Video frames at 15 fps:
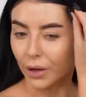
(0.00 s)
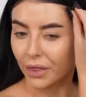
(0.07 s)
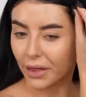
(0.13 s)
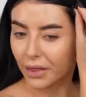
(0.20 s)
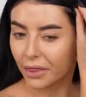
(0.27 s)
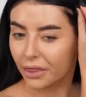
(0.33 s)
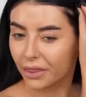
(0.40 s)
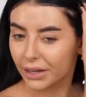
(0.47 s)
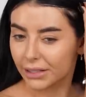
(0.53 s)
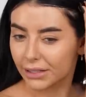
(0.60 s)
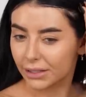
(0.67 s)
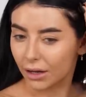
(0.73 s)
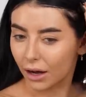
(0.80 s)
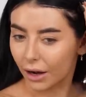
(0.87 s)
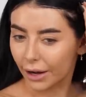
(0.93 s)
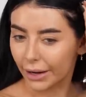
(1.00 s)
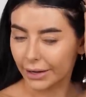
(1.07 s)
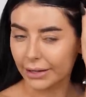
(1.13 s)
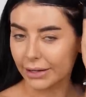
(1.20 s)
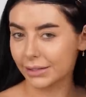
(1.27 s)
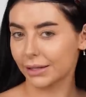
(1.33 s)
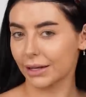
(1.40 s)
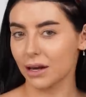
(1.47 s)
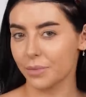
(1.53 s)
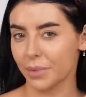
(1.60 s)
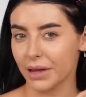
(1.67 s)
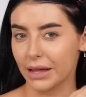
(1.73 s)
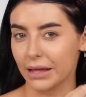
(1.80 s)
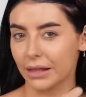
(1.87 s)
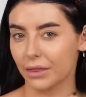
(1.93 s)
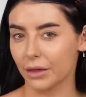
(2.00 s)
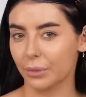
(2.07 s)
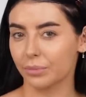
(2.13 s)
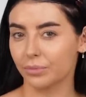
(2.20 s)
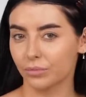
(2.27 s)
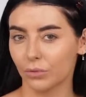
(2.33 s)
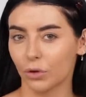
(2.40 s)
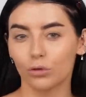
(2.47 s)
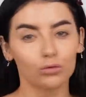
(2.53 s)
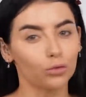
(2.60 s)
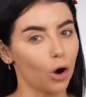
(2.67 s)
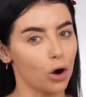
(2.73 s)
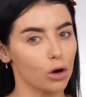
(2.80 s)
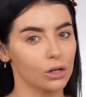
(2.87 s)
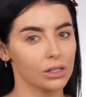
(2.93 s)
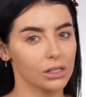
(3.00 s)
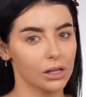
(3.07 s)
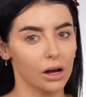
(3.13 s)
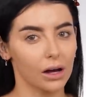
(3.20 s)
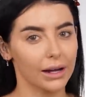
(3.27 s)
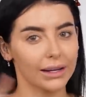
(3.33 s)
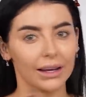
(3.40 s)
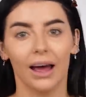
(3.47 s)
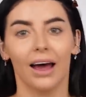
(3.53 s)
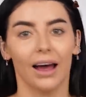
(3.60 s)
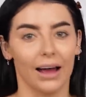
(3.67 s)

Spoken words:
I think this side is gonna be the wrong side.